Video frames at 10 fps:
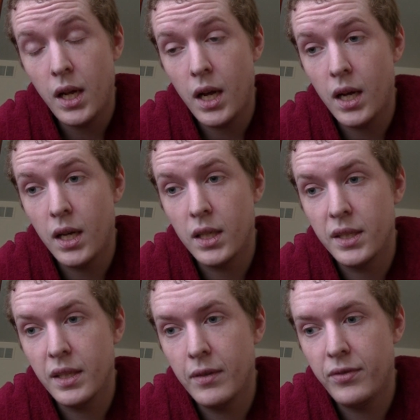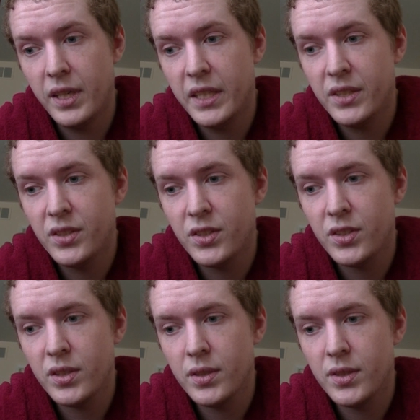If it
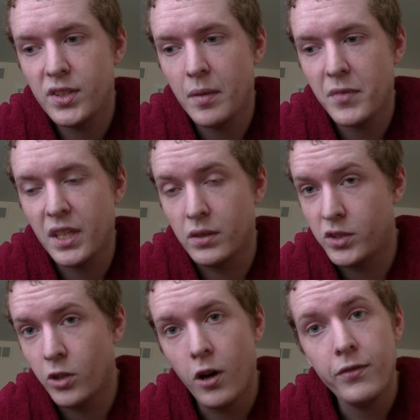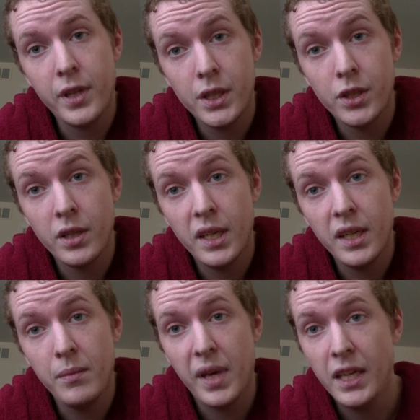is something soft that you're
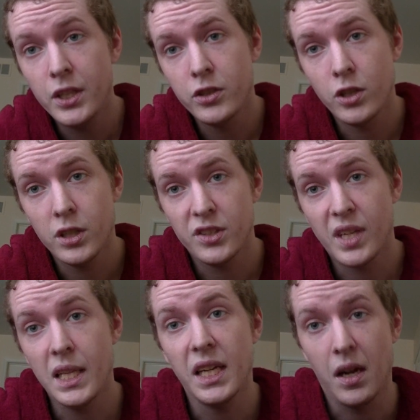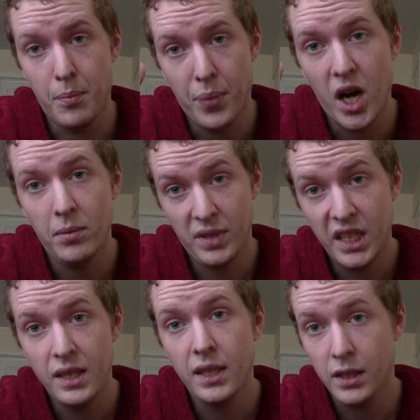hitting, make sure it's not like a
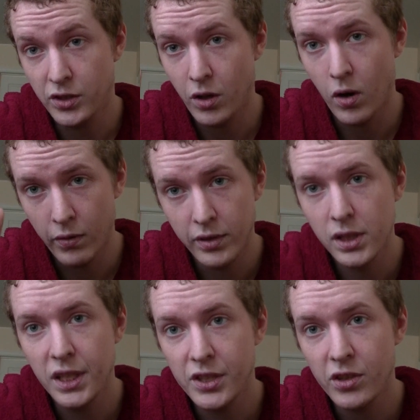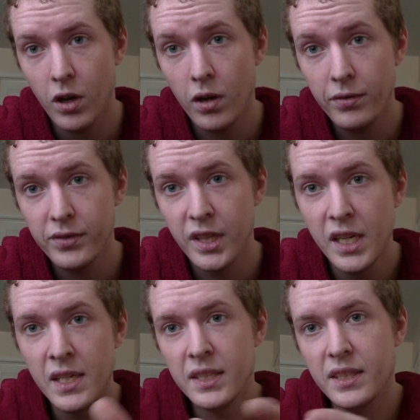pumpkin that's overly soft,
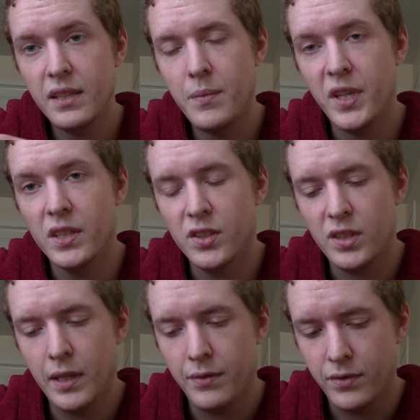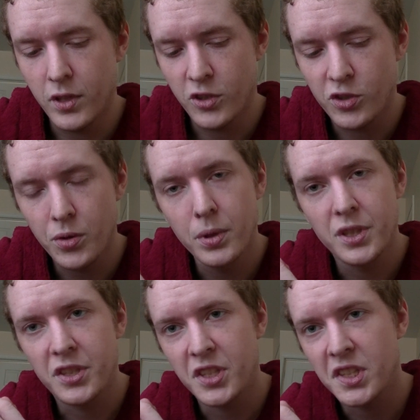because if the
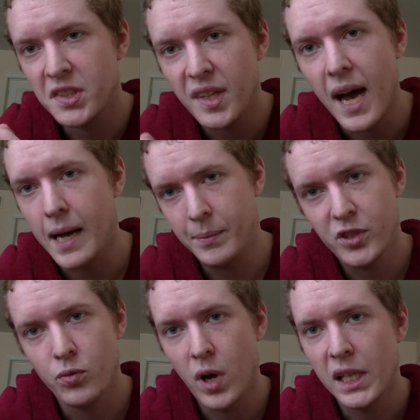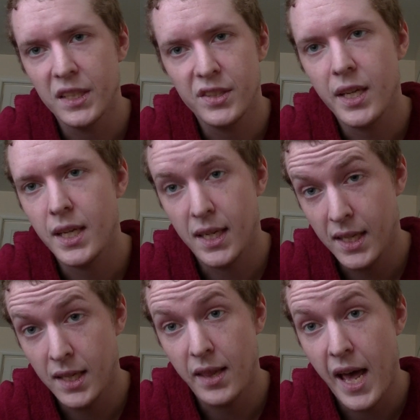sword stops while it's hitting
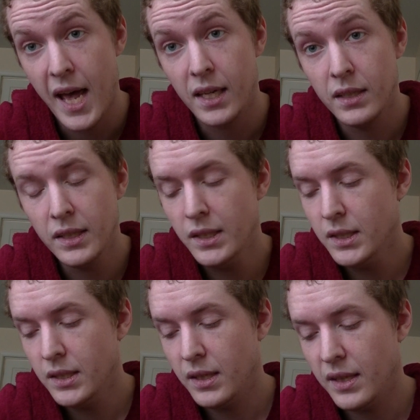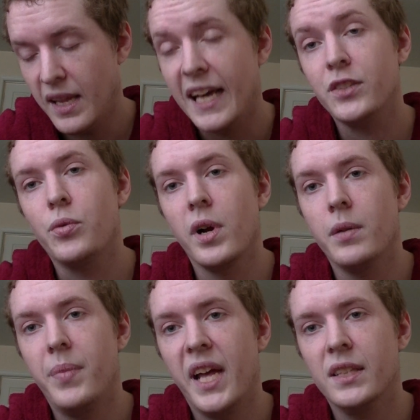into that, that's where
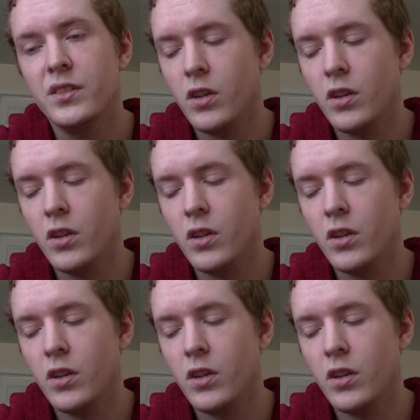it bends.